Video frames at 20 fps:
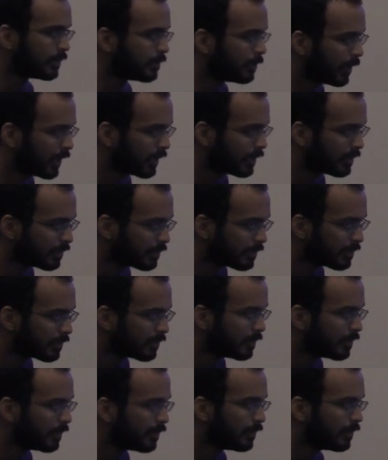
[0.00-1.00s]
commands,
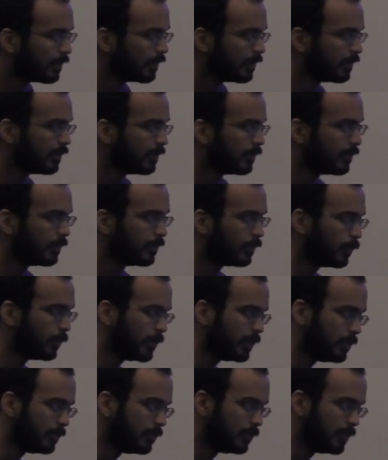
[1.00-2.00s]

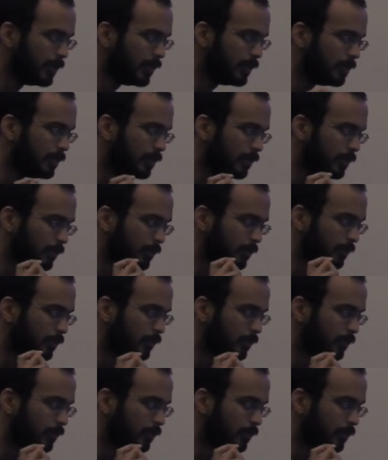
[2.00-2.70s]
we do need to